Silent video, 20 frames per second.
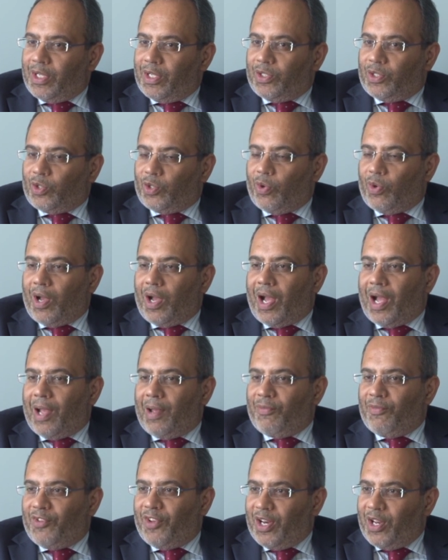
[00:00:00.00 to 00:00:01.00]
So
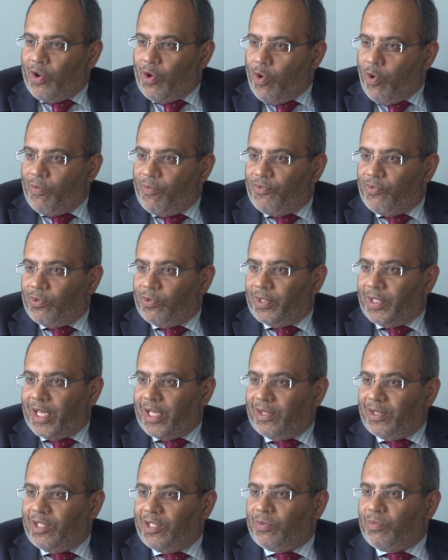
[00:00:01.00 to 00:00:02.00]
I'm very hopeful
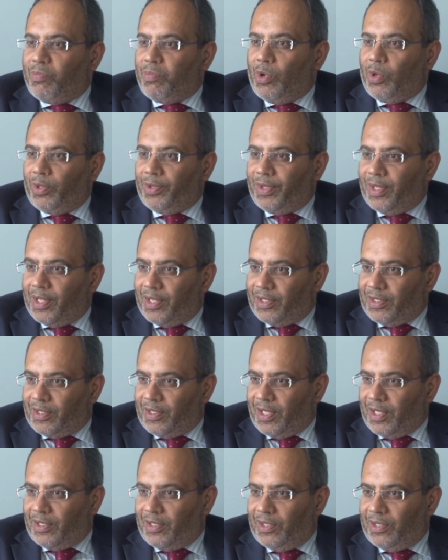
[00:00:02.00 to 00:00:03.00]
that this boldness
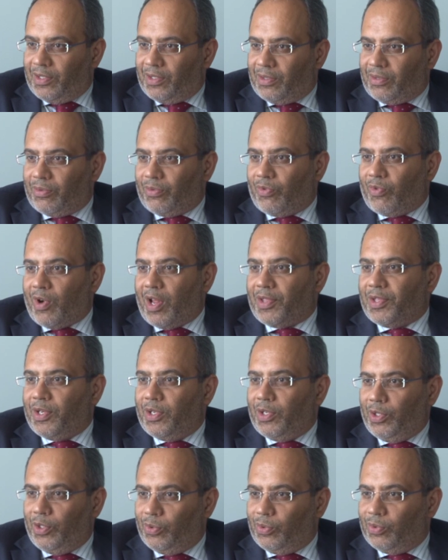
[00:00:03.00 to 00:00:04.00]
that is rather
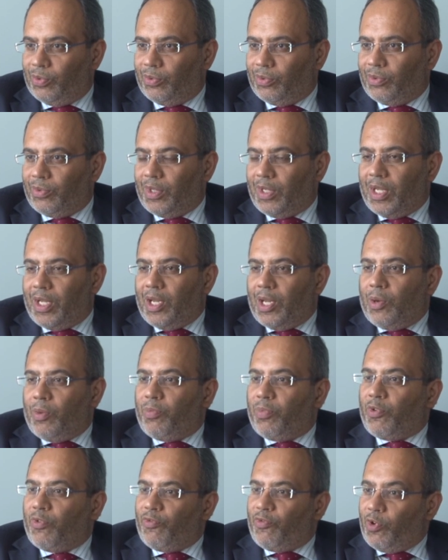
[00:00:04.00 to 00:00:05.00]
new,
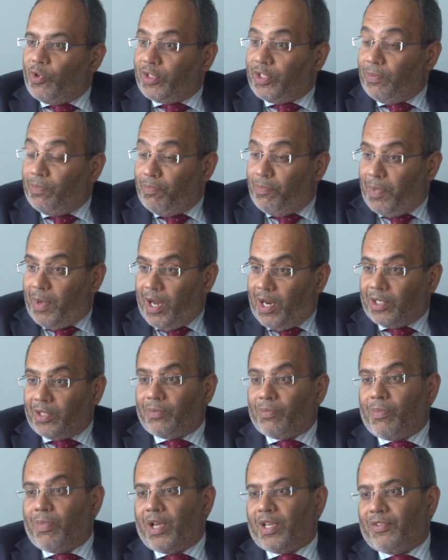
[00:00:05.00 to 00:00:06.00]
provoked in
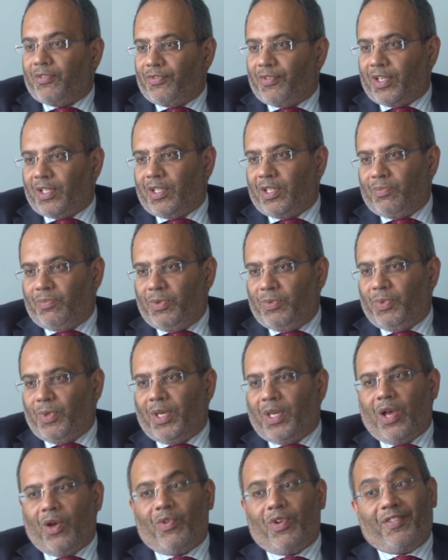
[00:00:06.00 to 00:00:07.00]
part by the fact that people
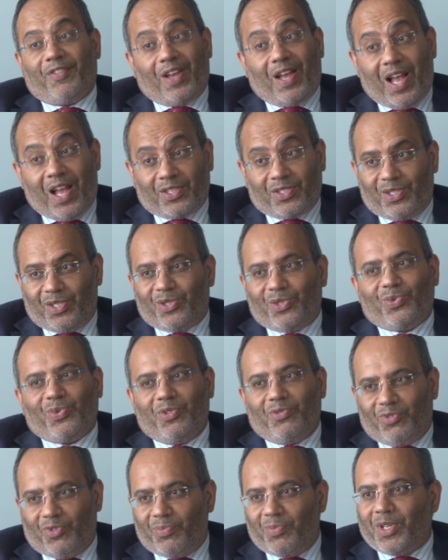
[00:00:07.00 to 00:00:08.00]
now have access to
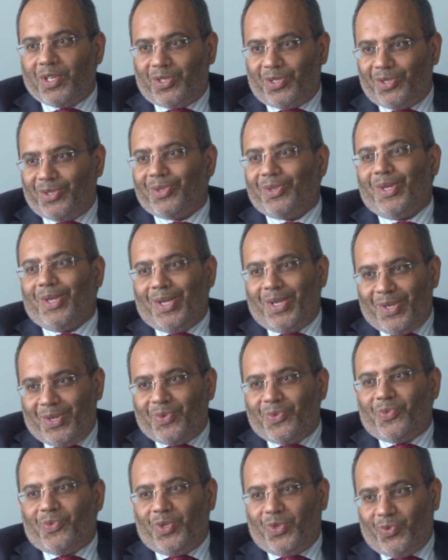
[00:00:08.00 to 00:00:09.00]
information,
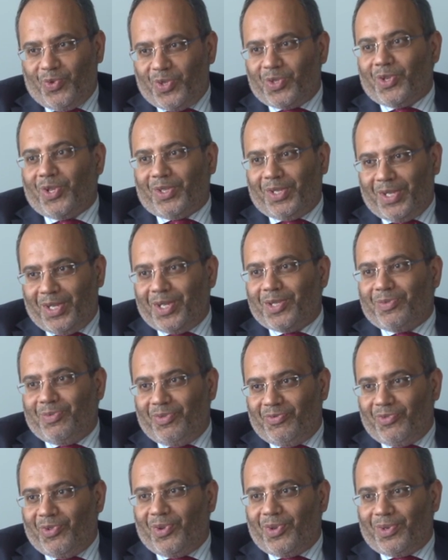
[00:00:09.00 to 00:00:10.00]
which was not the case
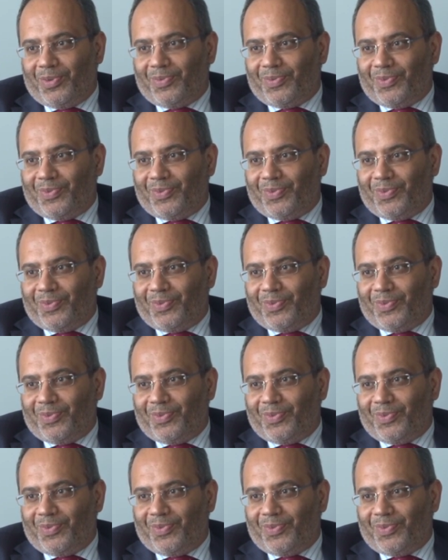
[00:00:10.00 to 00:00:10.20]
before,